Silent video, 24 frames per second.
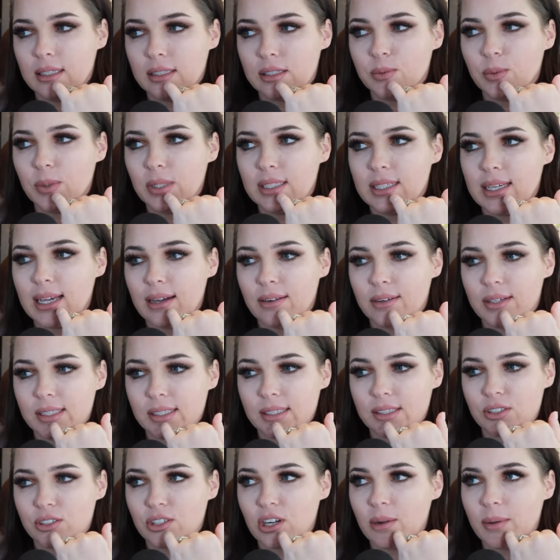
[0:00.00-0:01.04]
this would count as
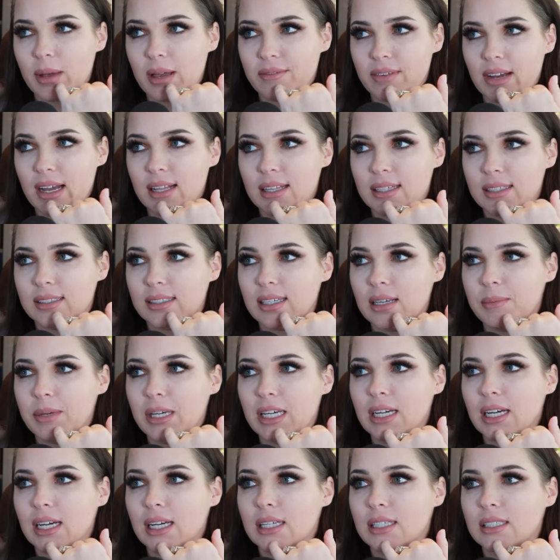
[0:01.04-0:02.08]
a straw man fallacy
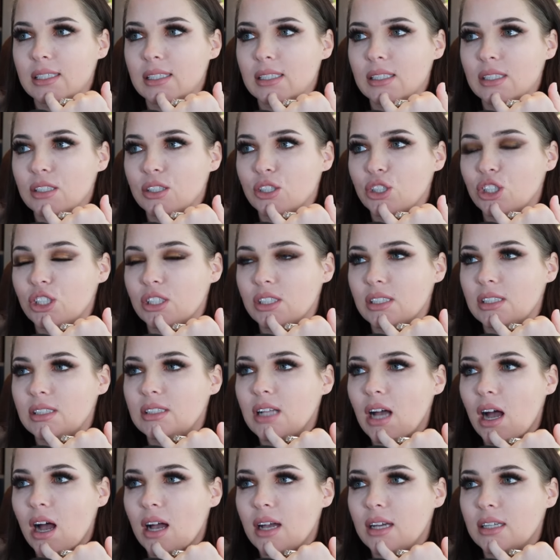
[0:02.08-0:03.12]
because she's
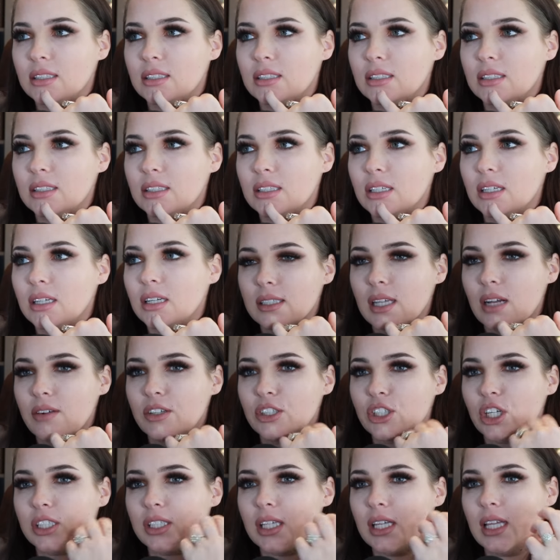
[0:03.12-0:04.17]
not, instead of
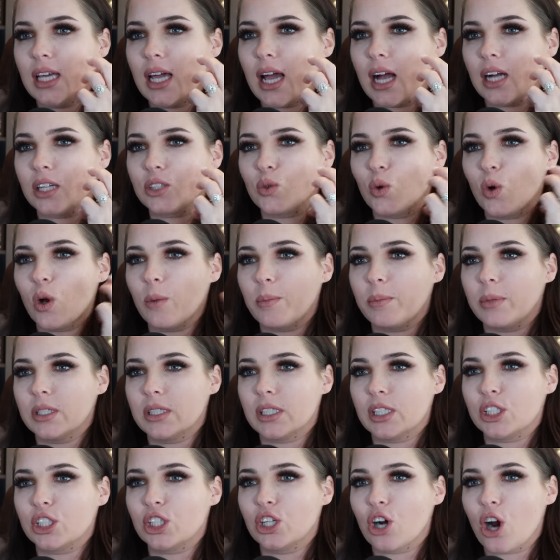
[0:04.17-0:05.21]
addressing the actual
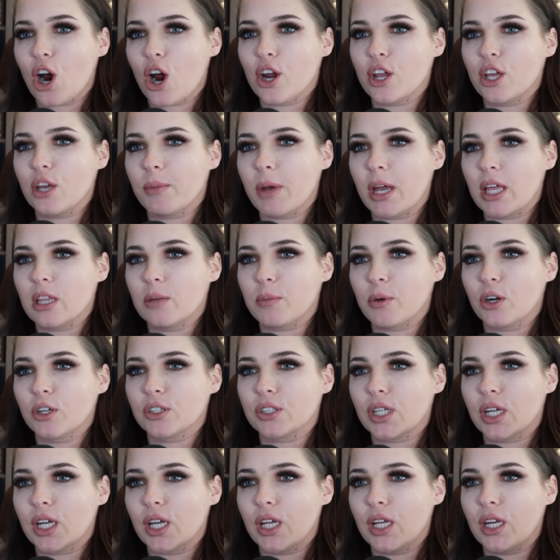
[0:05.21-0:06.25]
position or argument, the
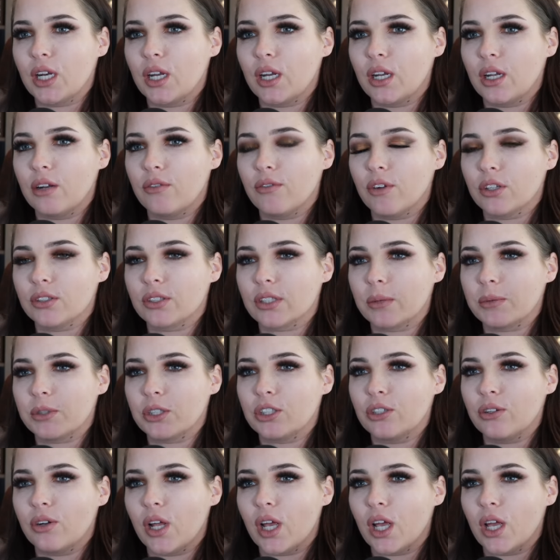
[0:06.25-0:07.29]
person involves
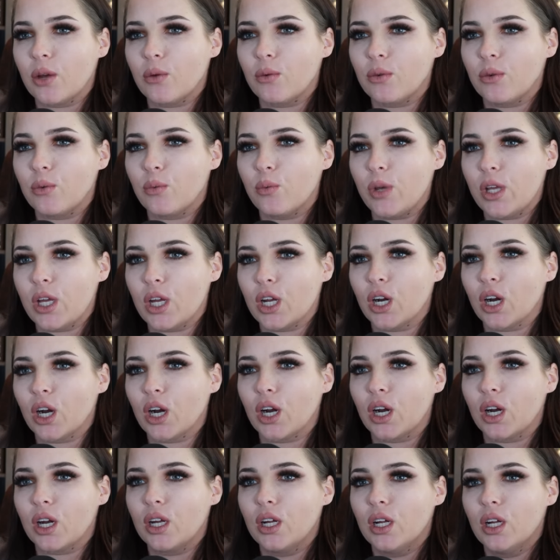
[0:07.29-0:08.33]
substituting with a
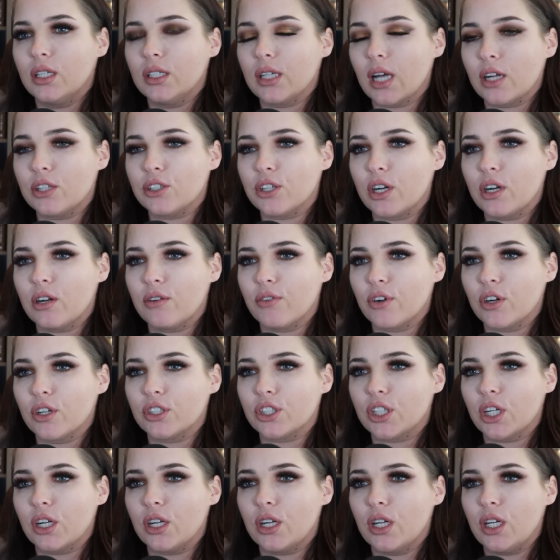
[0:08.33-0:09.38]
weaker, exaggerated
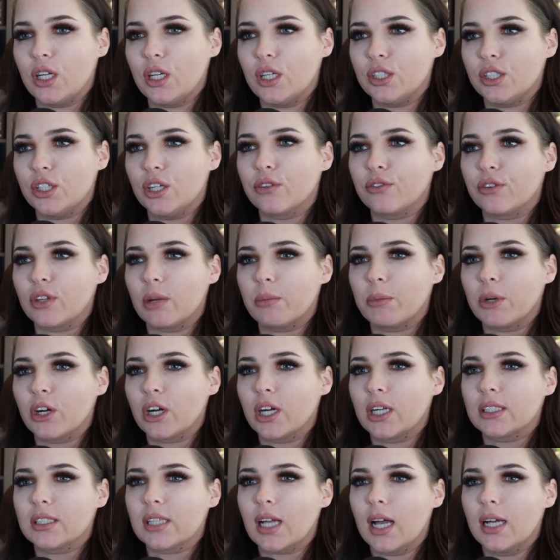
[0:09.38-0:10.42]
version, easier for them to
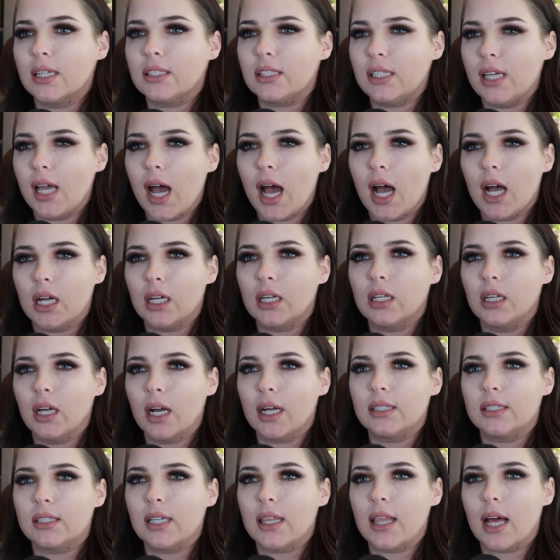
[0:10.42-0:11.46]
criticize. Yeah,
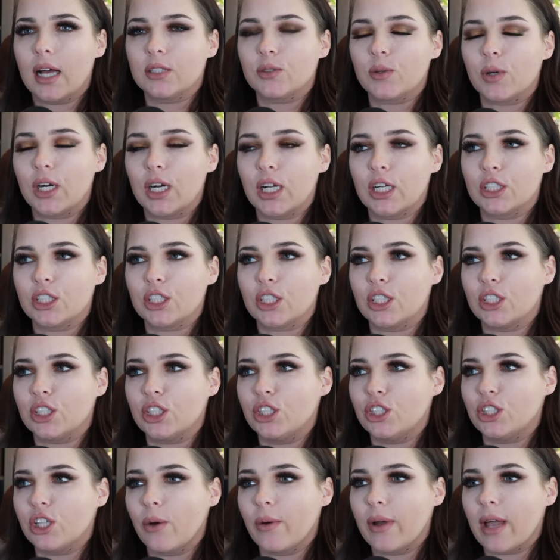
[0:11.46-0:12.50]
I'd say that's what it is because
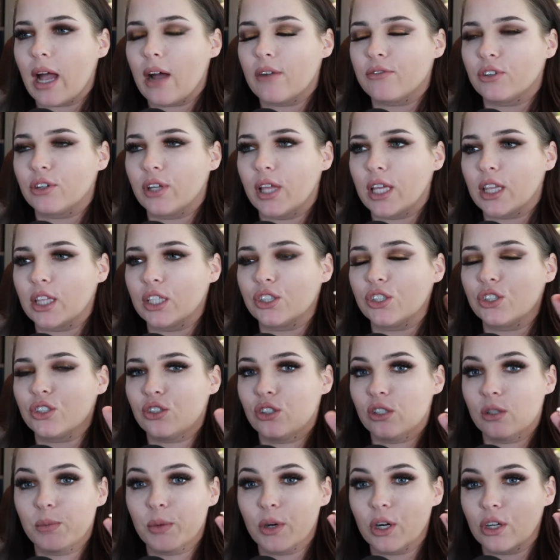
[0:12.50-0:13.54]
she's going after like the
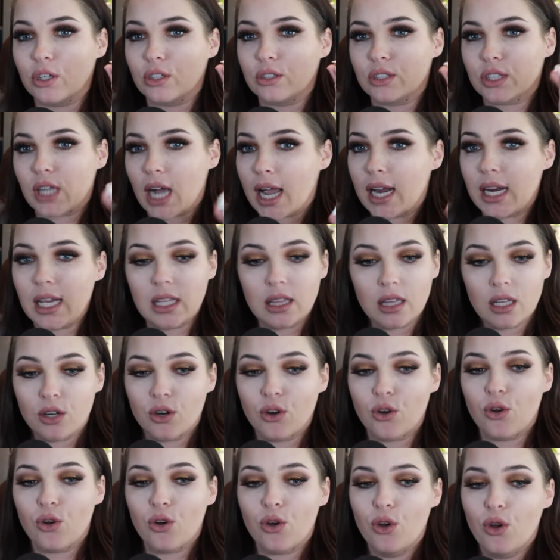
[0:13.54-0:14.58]
super tiny
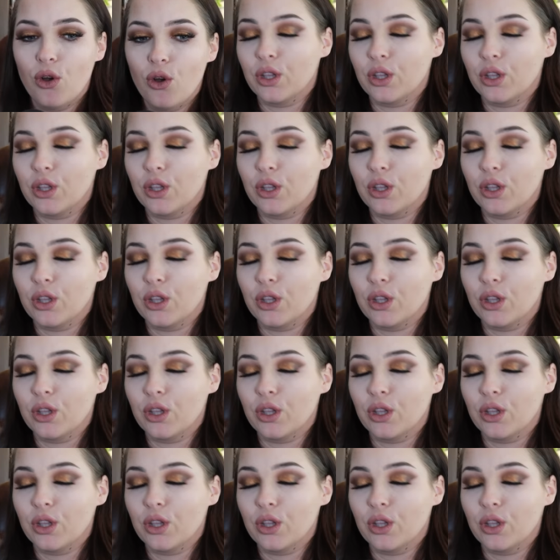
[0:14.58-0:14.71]
little